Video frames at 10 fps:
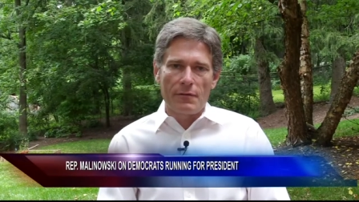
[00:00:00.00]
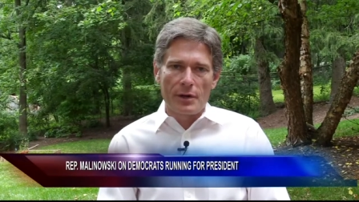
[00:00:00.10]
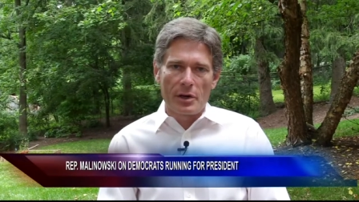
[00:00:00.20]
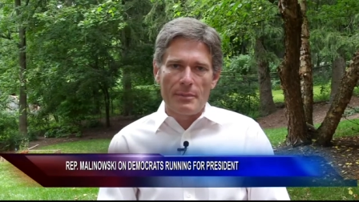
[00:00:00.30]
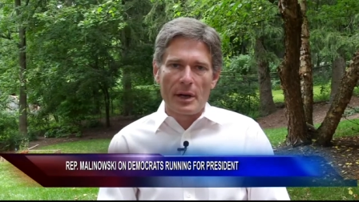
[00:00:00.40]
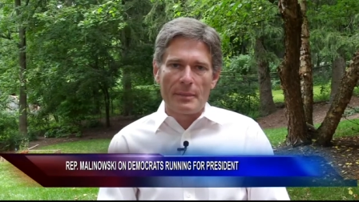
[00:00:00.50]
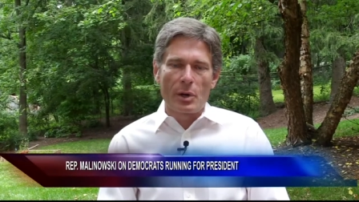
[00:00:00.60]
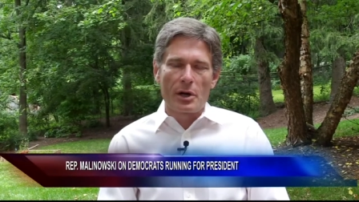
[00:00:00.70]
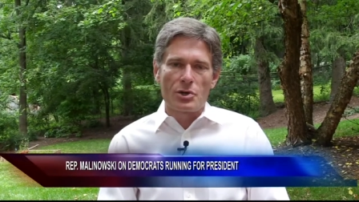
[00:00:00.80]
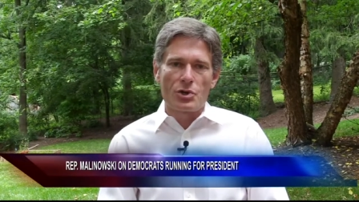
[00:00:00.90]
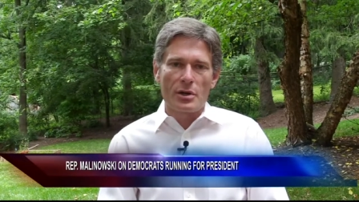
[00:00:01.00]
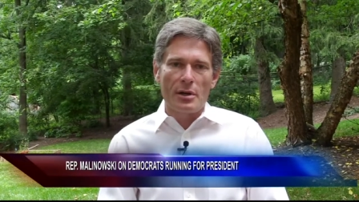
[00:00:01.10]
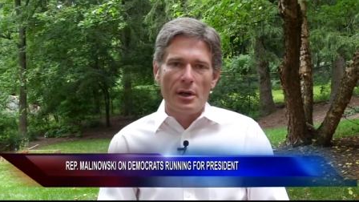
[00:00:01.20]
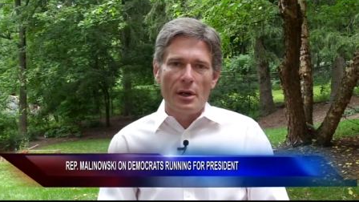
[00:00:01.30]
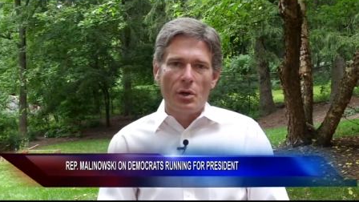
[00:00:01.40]
very
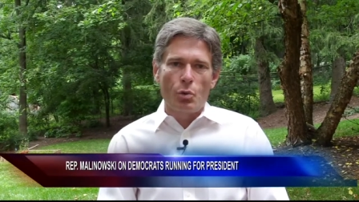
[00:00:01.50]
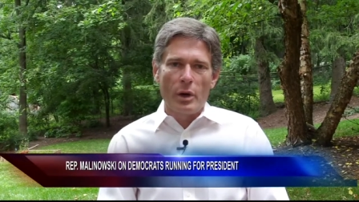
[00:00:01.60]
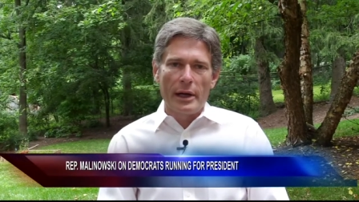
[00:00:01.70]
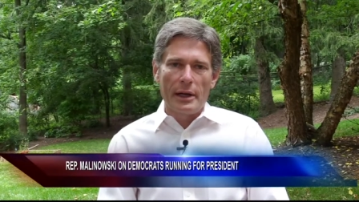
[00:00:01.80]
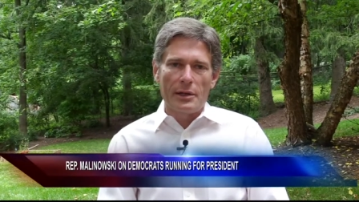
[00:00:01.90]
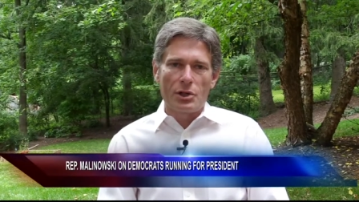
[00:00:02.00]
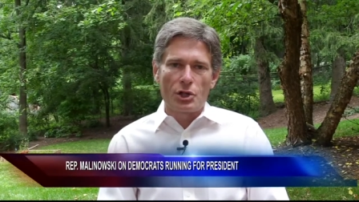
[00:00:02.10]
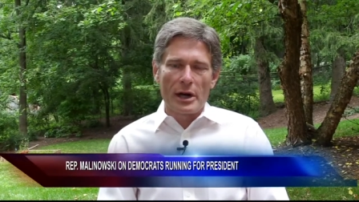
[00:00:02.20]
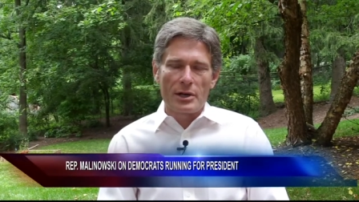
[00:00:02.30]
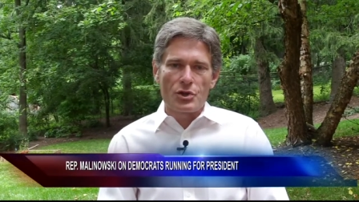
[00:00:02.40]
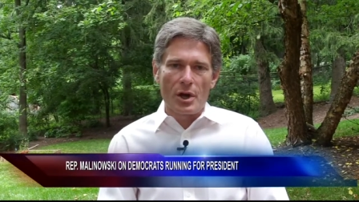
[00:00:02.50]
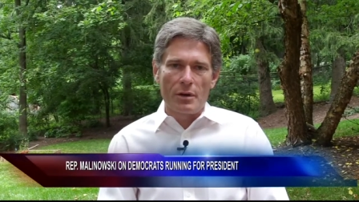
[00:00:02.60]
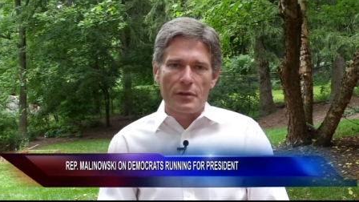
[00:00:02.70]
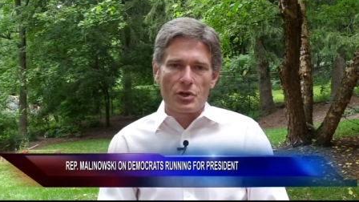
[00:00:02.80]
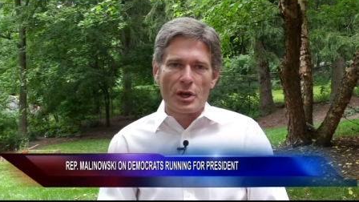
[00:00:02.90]
bipartisan way to try to
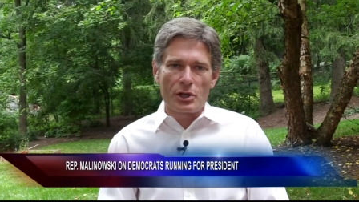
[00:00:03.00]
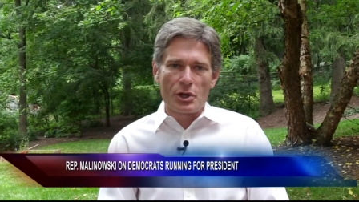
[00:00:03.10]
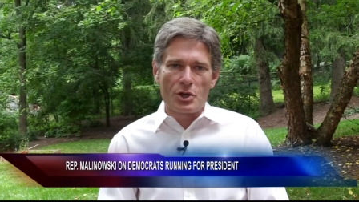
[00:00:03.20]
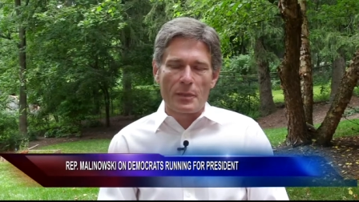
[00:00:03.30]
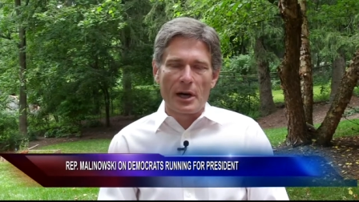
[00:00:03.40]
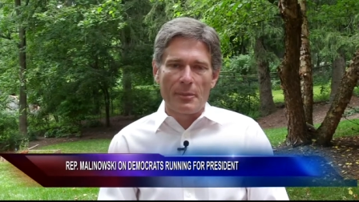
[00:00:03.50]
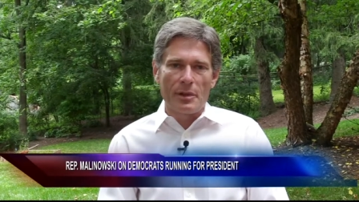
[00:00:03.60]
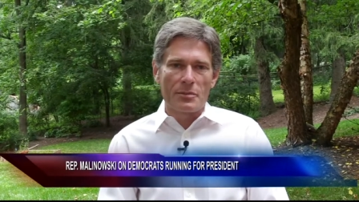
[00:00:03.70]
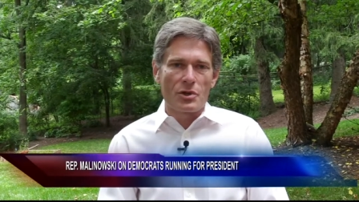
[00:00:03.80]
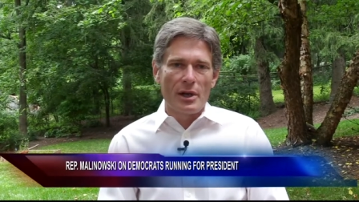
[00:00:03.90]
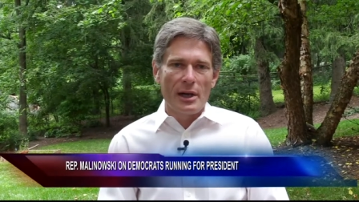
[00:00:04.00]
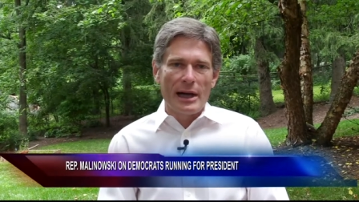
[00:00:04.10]
solve this country's problems.